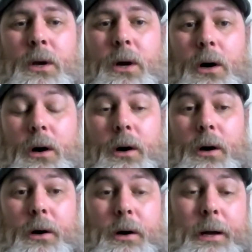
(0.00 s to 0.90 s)

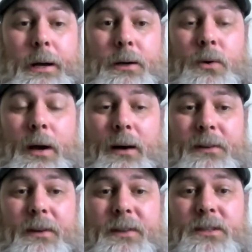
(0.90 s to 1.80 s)
have
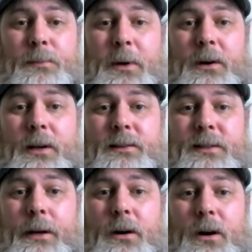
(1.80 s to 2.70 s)
lived experience,
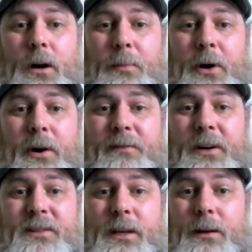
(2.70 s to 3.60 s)
that are part of our
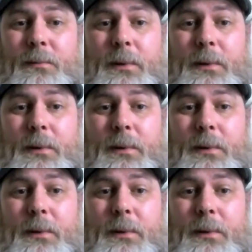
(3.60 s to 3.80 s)
team,